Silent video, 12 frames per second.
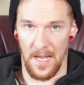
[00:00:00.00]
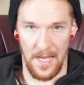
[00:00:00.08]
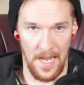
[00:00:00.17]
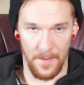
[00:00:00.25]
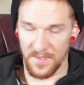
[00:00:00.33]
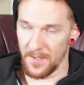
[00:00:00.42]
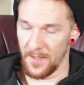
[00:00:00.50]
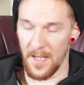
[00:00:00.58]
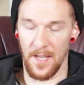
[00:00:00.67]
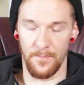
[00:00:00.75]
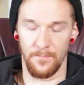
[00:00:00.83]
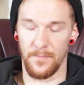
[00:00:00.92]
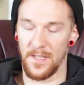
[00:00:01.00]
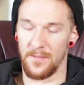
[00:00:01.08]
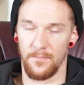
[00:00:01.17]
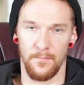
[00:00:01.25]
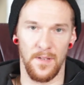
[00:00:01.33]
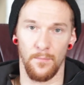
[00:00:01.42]
Absolutely hate
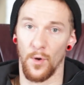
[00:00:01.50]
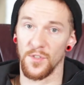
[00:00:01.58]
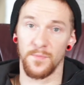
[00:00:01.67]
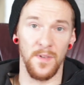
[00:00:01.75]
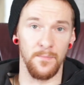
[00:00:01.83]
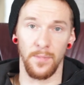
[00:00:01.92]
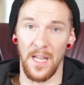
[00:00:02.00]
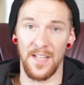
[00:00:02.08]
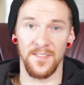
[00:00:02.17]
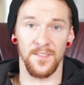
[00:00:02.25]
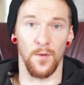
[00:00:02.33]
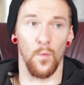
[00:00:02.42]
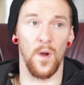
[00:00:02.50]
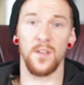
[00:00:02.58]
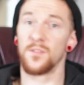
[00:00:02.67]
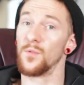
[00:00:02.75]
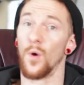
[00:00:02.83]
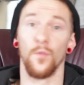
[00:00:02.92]
mint. Most mint blends are way
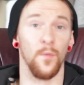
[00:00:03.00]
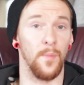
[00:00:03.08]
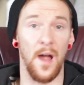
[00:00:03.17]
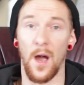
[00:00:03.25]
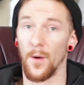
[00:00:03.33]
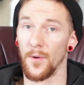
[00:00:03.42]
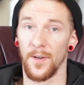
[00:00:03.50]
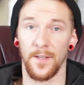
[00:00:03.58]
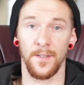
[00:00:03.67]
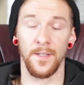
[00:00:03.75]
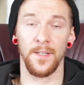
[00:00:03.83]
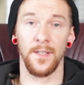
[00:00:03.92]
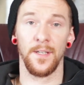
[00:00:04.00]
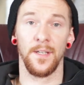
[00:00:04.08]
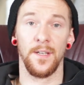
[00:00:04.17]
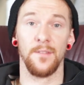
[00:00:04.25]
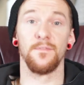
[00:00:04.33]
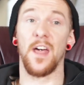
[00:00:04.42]
too overpowering
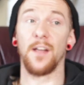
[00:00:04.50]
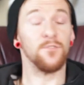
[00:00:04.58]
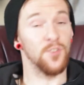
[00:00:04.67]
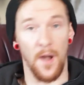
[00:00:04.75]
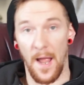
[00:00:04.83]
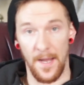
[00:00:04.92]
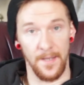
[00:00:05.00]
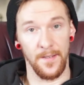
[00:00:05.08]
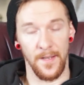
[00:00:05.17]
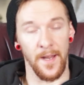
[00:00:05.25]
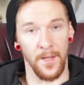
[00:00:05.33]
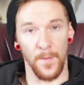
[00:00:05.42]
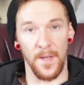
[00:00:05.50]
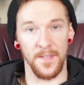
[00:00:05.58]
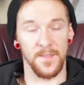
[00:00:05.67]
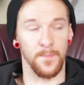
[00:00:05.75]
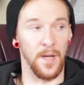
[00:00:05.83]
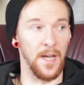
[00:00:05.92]
that I've tried
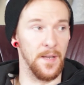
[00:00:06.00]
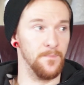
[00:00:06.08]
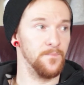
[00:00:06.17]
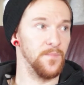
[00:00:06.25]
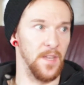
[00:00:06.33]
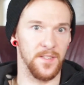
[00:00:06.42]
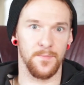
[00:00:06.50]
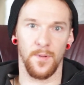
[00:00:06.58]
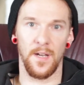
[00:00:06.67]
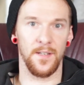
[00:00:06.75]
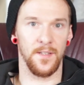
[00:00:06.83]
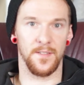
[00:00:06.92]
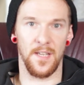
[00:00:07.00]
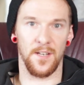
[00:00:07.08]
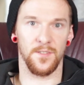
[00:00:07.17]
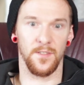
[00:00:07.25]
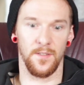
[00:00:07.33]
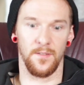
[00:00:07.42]
anyways, but this blend is
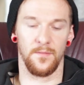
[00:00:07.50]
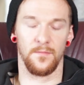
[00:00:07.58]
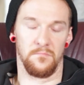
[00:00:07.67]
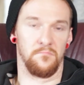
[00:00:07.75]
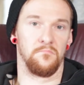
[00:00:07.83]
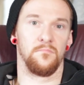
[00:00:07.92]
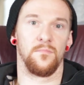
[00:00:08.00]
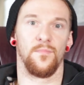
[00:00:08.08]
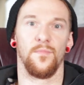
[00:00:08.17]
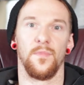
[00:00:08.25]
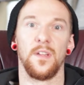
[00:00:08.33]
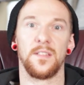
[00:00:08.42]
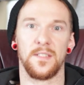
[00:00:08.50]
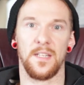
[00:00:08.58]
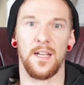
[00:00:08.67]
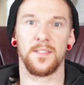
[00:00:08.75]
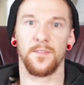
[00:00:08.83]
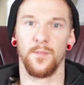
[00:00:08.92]
actually, it's
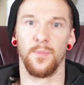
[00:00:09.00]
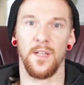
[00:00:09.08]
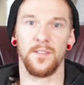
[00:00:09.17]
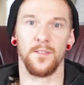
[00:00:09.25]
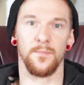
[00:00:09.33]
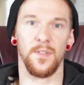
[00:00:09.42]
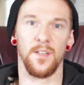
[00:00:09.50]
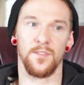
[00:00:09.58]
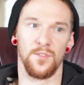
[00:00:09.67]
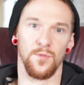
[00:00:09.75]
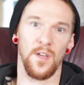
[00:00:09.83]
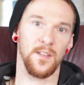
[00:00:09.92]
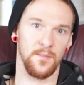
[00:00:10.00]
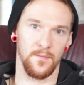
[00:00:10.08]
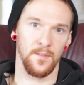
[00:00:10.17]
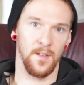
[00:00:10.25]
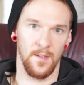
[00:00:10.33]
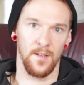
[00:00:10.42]
nicely blended because you get
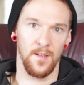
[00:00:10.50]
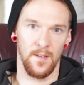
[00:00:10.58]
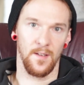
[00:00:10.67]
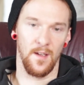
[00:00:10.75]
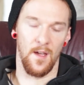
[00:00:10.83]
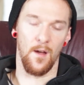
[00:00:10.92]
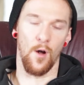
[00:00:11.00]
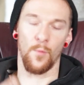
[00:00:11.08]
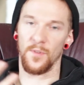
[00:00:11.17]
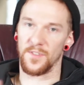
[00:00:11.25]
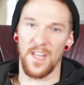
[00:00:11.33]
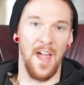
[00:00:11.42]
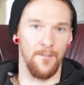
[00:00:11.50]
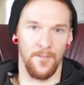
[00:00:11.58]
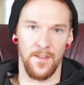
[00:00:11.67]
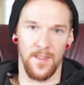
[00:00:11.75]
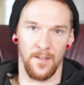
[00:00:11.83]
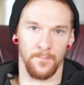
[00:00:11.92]
almost
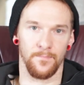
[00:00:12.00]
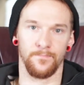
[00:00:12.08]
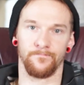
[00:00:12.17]
everything.